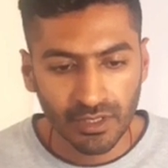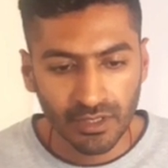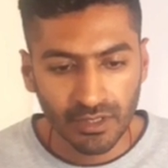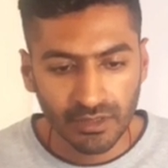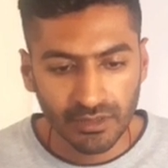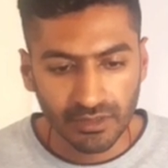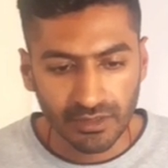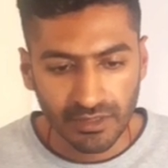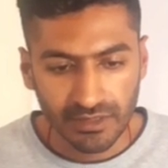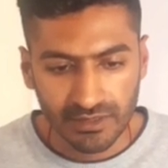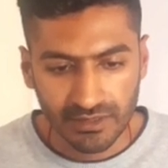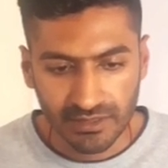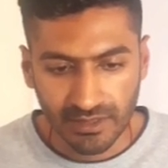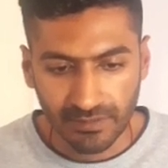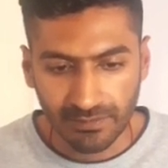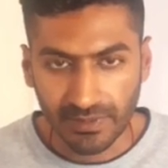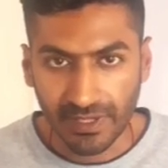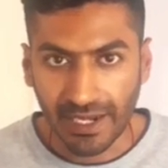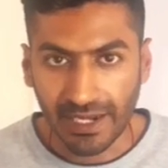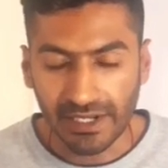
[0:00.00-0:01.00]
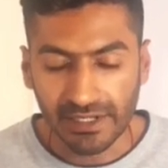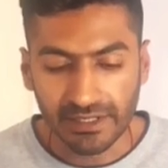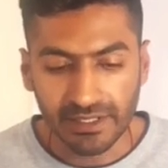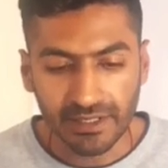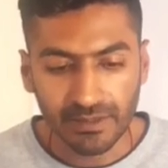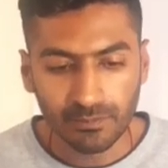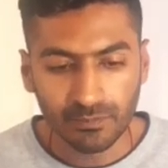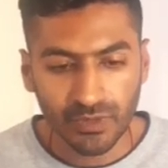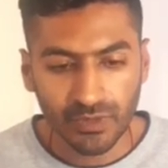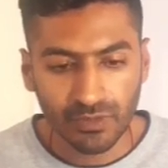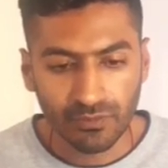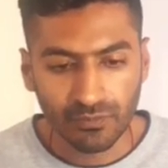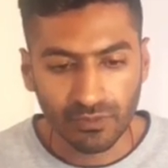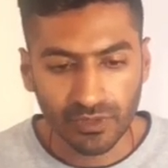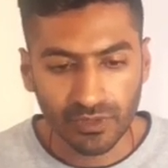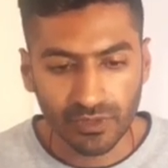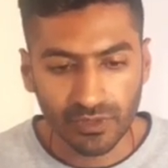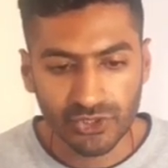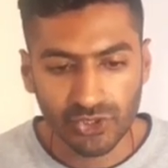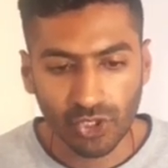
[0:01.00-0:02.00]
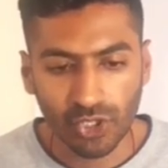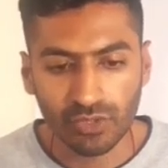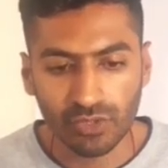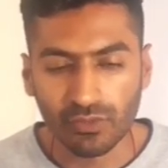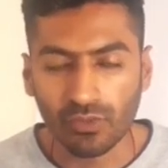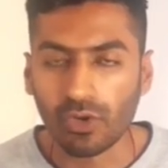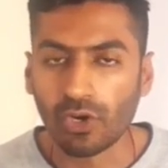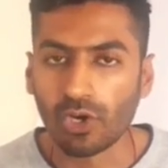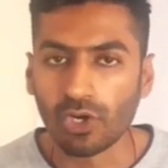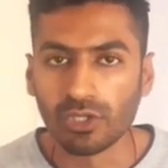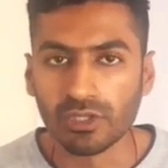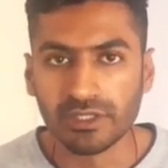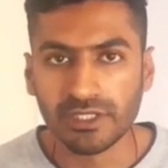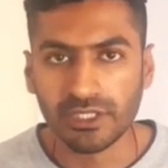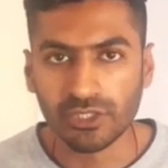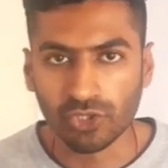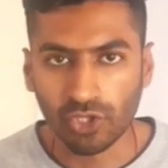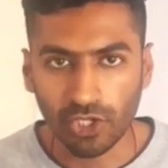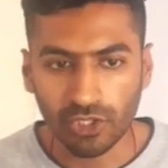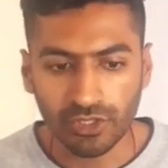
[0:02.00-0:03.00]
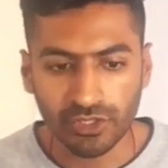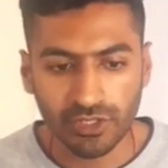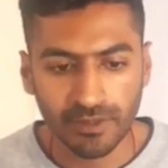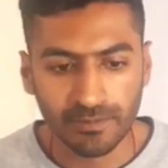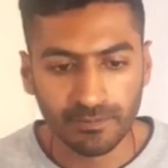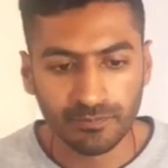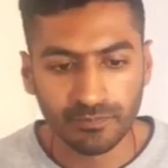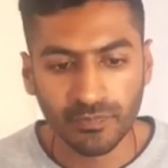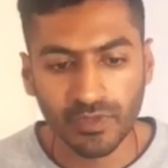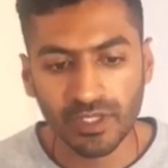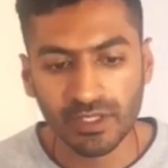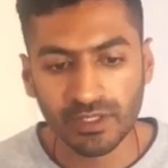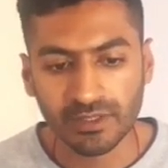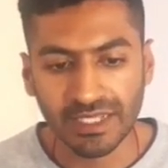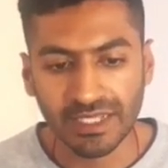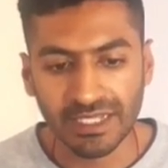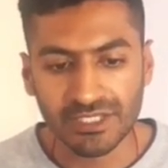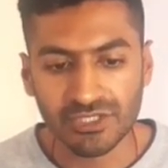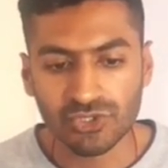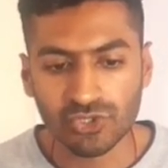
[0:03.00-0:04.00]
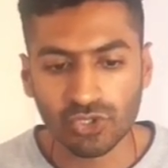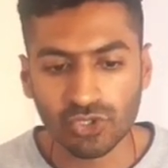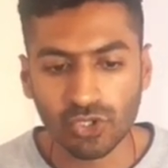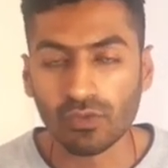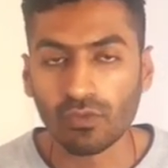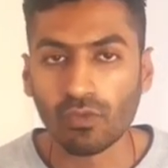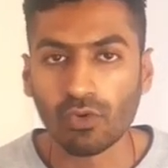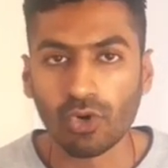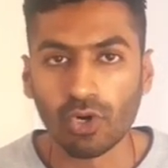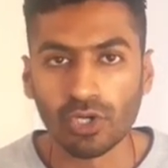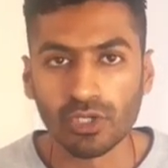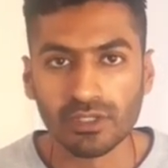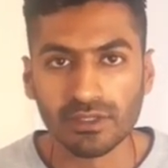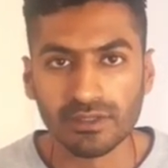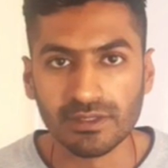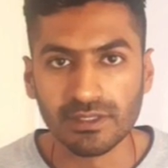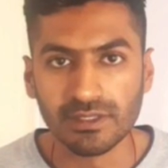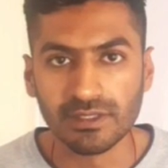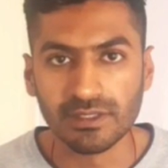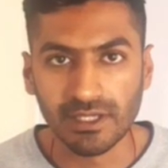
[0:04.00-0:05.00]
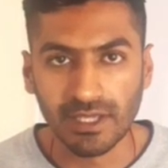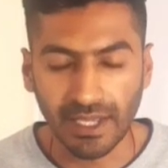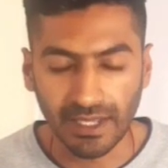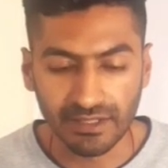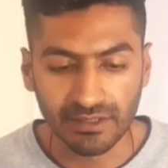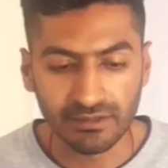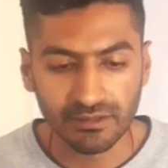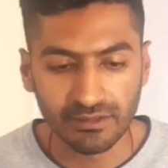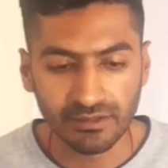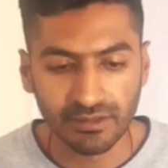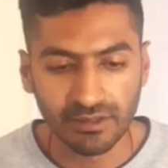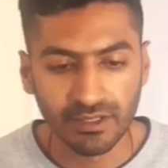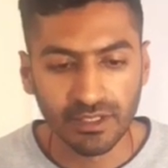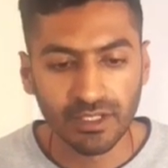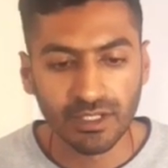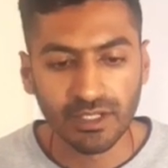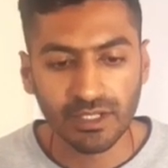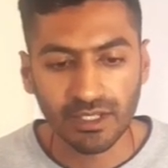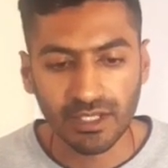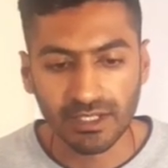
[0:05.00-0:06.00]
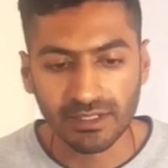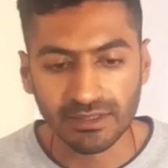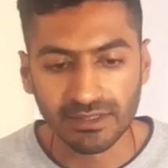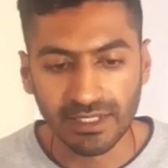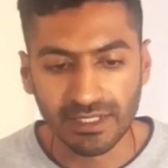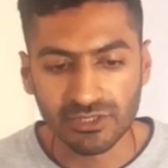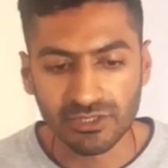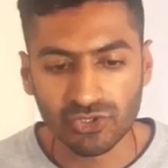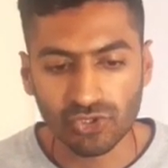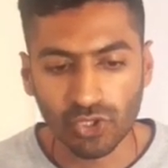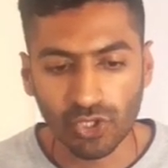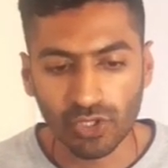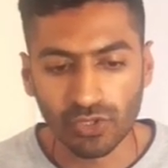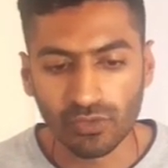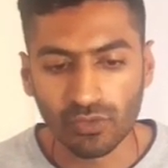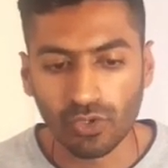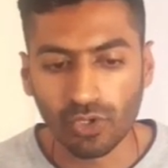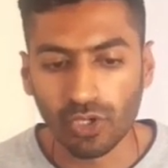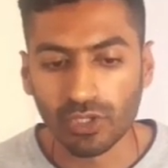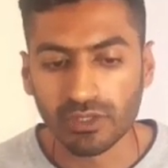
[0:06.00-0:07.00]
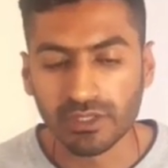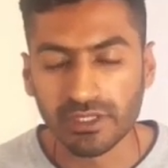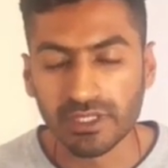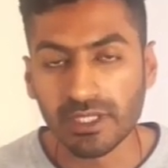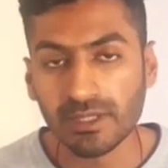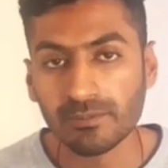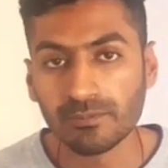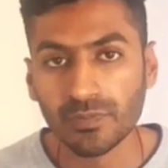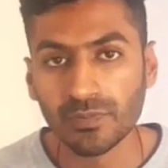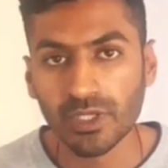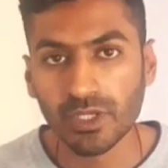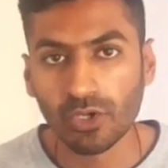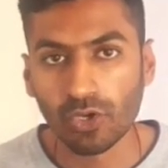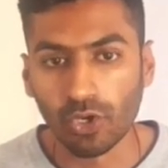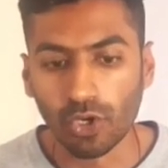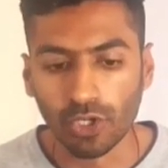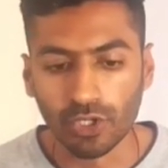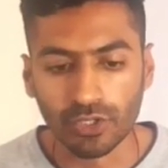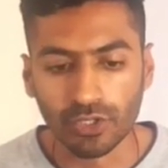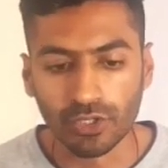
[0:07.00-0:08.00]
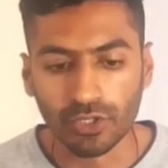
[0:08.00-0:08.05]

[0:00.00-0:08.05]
This is the priority. First solve all the not, then solve all the and then solve all the or.